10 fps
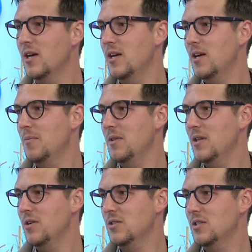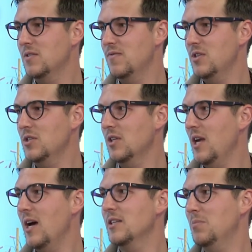there's this vision
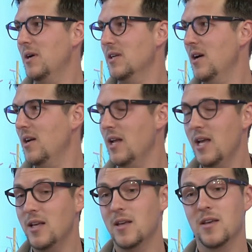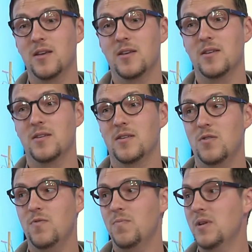cast by God. Hey,
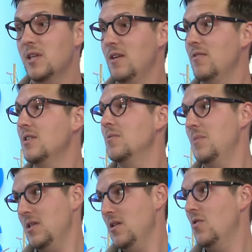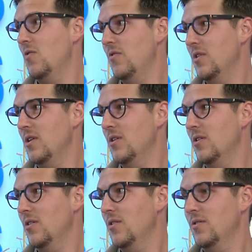you've been given dominion over the
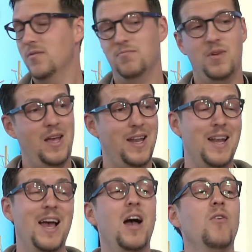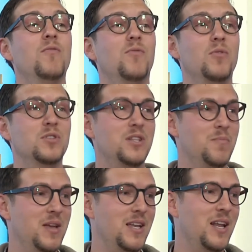earth. And now, unfortunately,
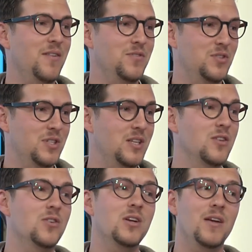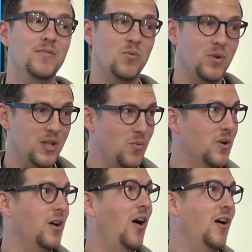man, after sin, you're going to have to really
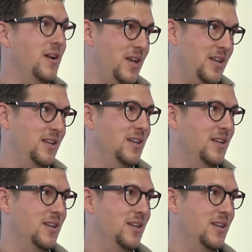work hard at it.